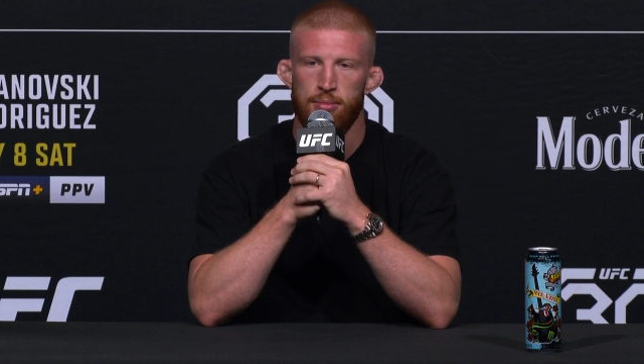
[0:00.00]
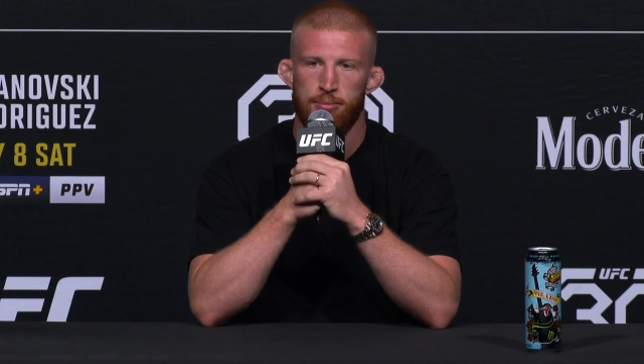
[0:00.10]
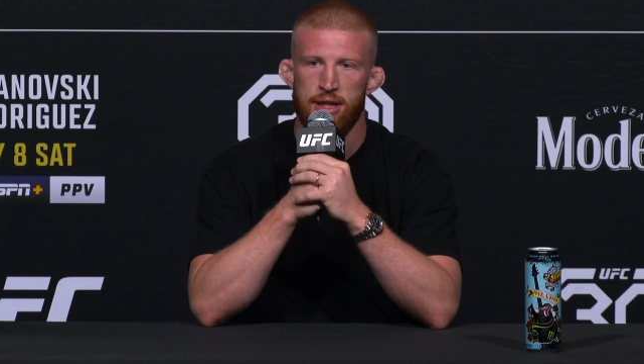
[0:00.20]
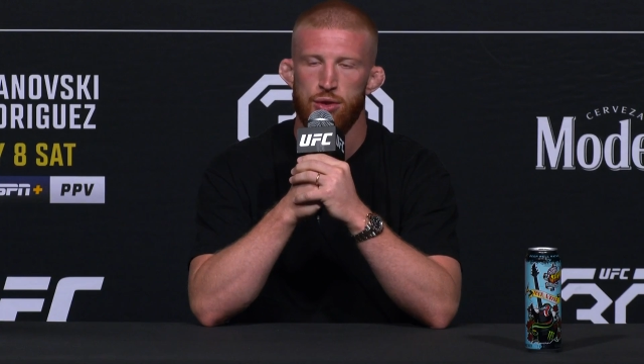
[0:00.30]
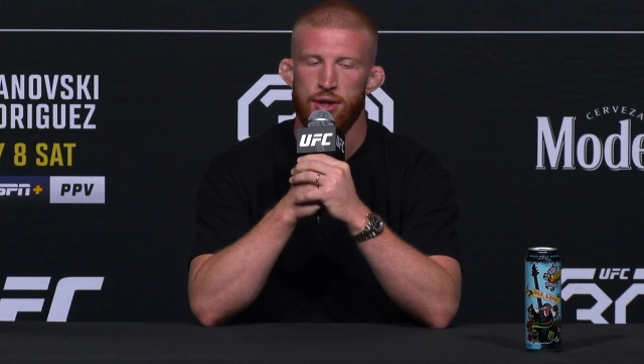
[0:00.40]

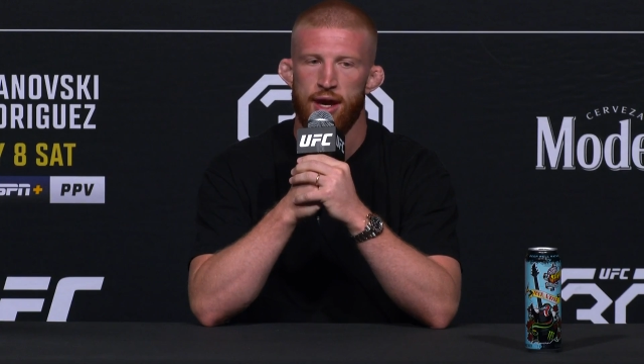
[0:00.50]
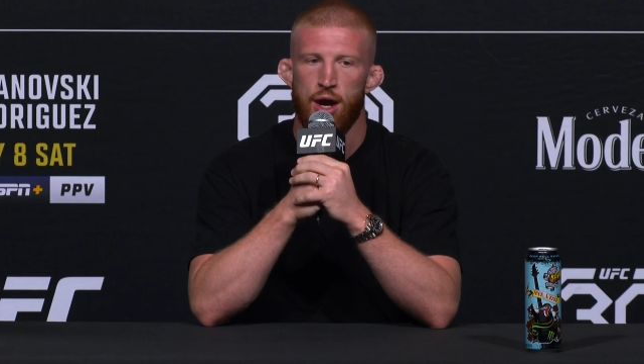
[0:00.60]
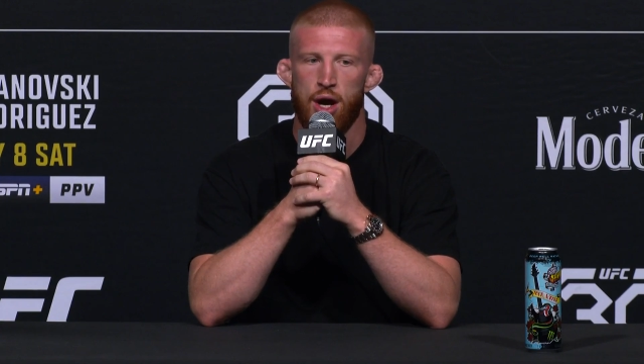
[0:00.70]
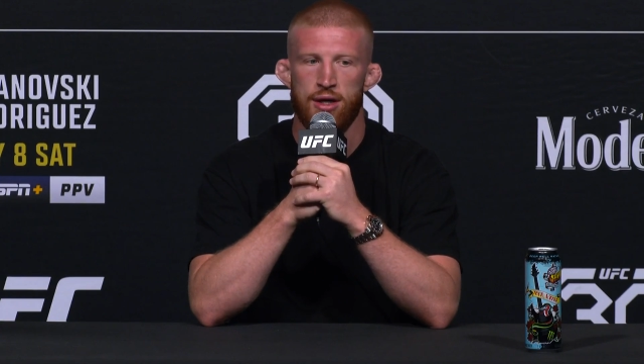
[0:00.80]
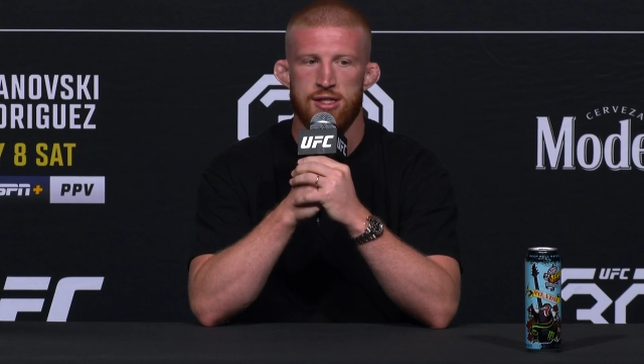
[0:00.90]
be who they
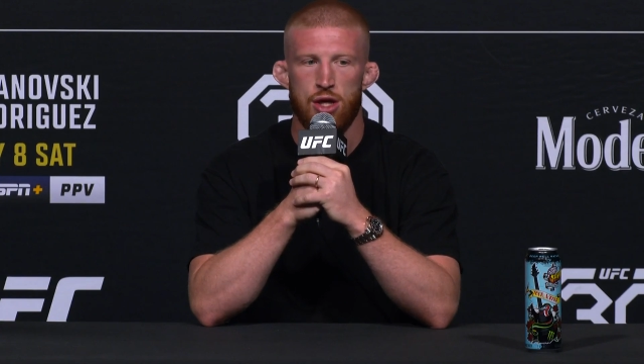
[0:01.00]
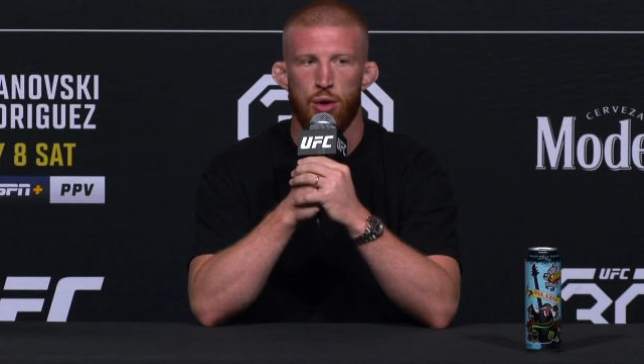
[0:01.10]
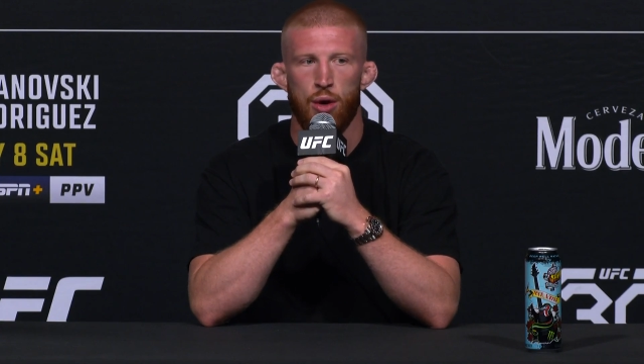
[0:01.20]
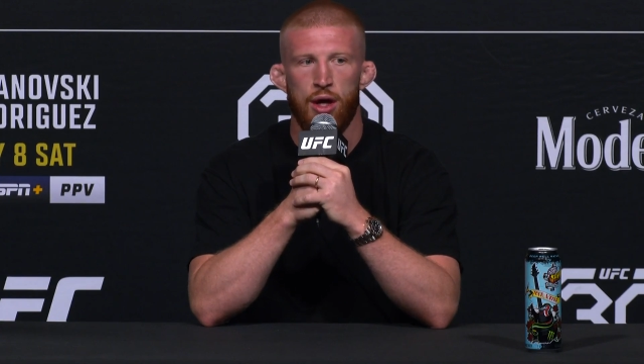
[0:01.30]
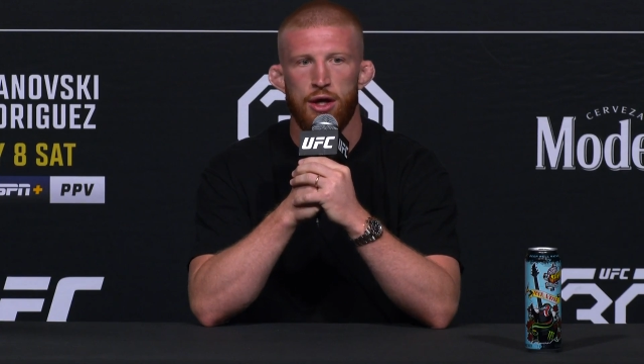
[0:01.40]
are. And so,
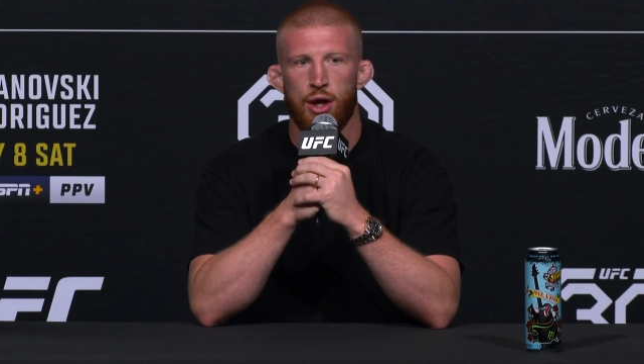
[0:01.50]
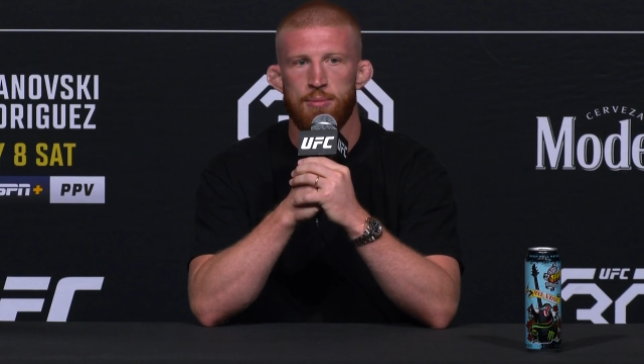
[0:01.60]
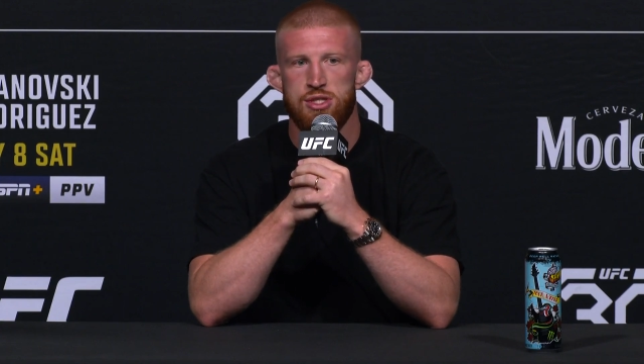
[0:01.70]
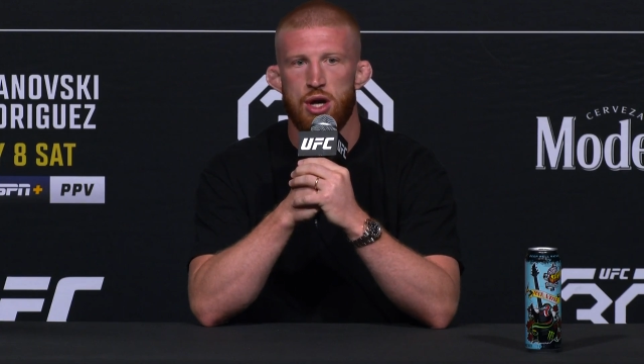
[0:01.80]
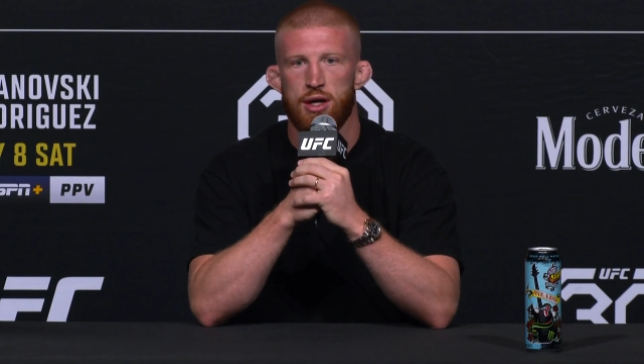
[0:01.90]
you know, I'm
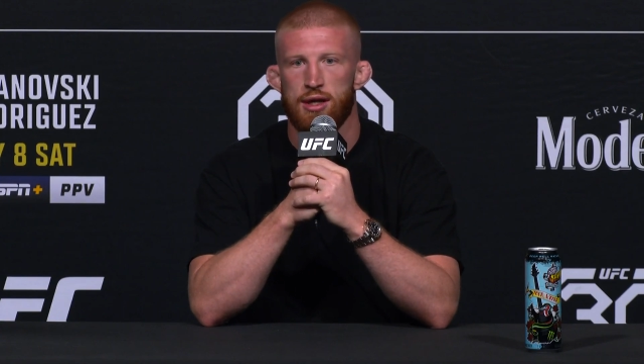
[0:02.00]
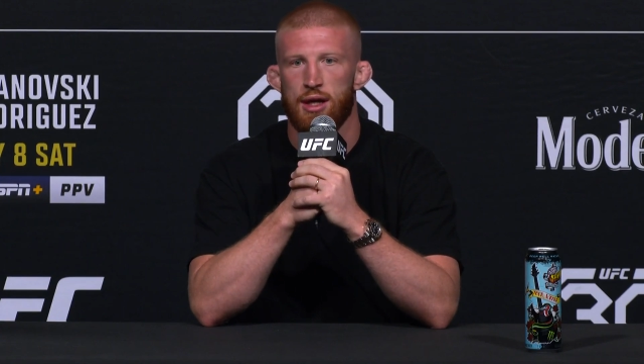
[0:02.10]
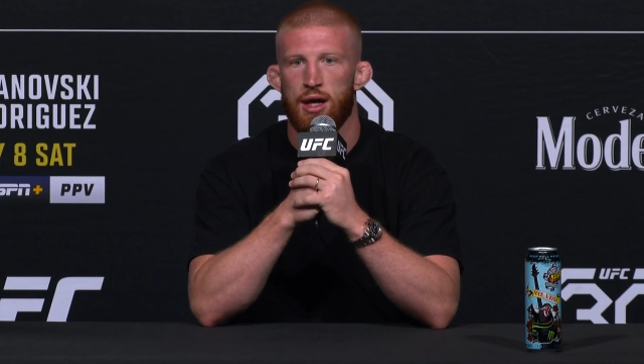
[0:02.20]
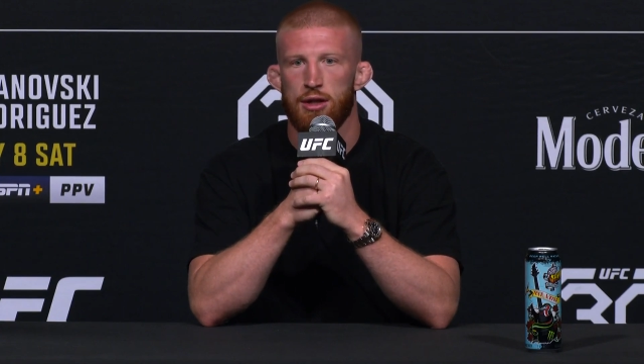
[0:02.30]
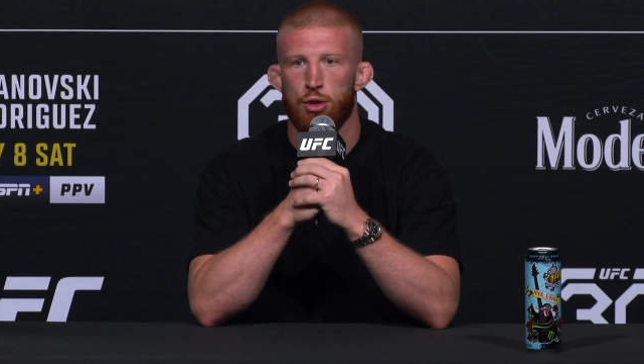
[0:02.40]
starting
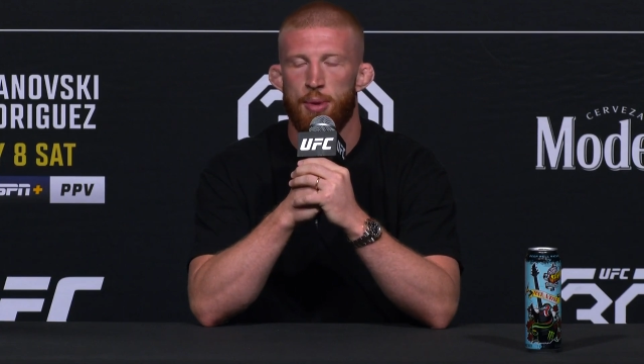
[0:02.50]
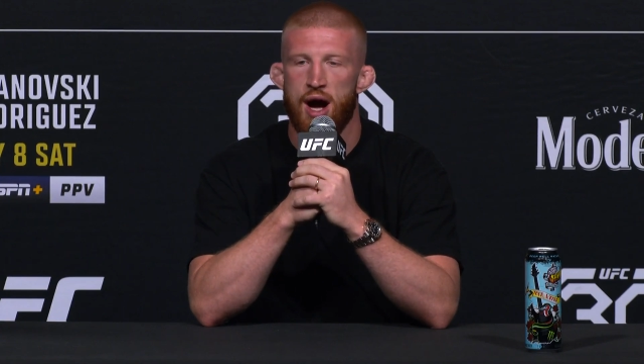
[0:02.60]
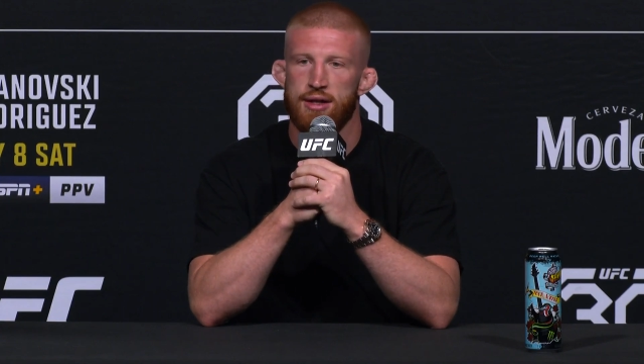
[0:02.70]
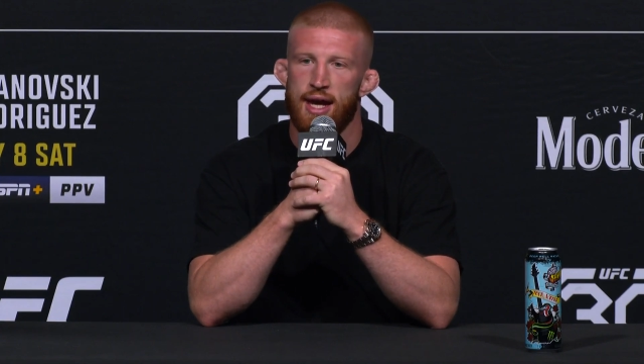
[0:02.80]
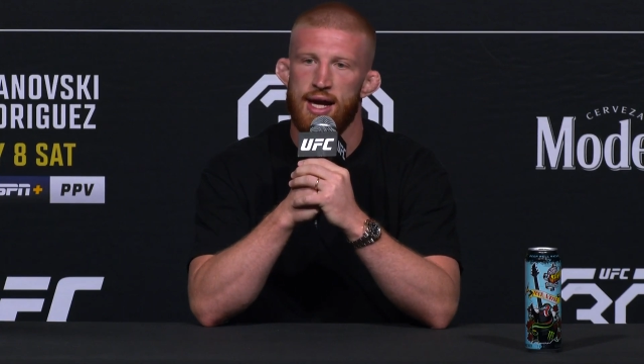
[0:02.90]
a little
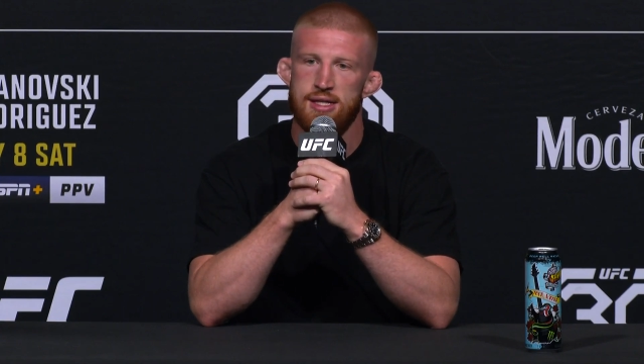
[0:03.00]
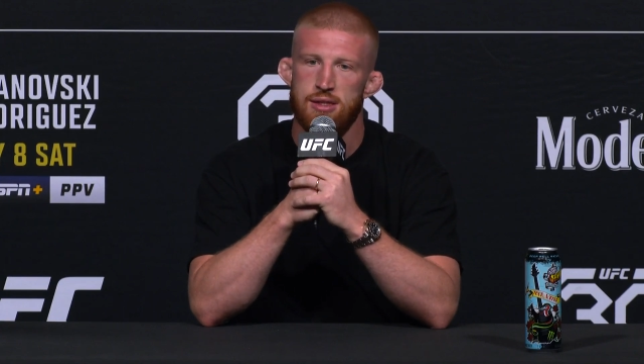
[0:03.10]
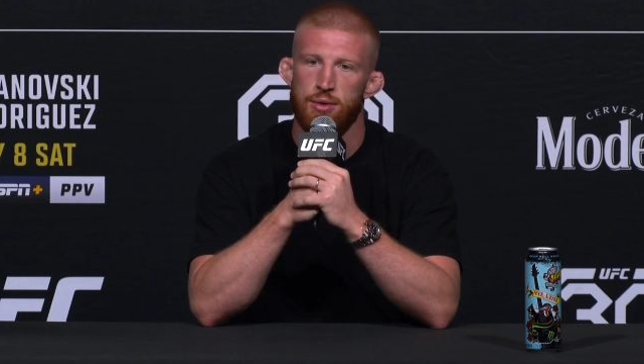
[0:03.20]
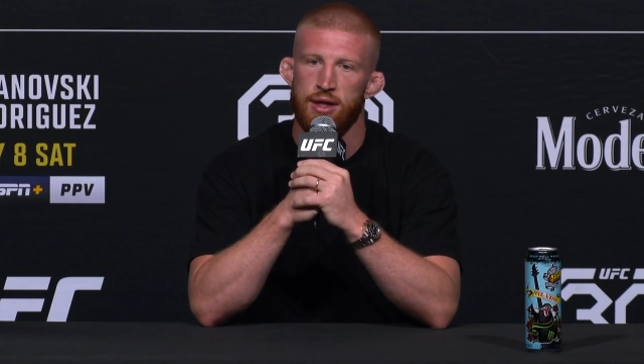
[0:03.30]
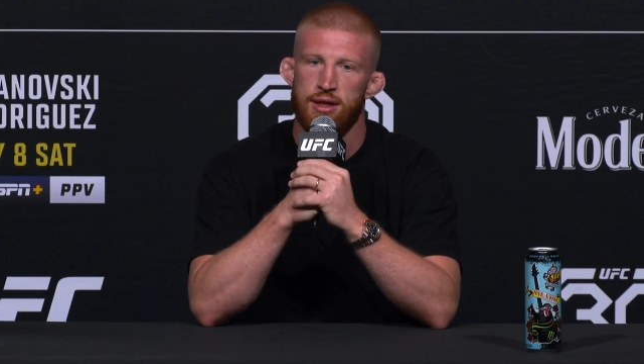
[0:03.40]
podcast
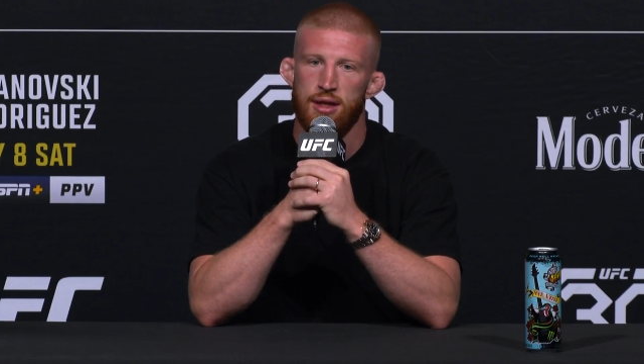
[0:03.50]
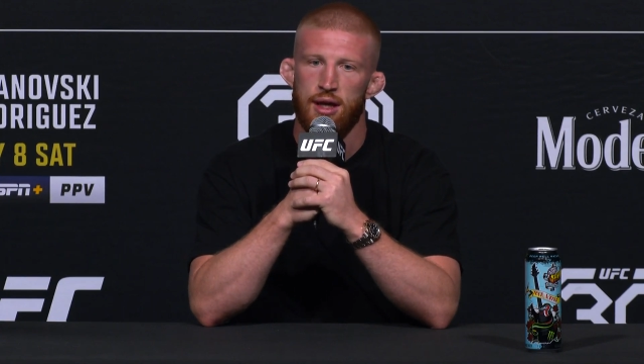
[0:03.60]
with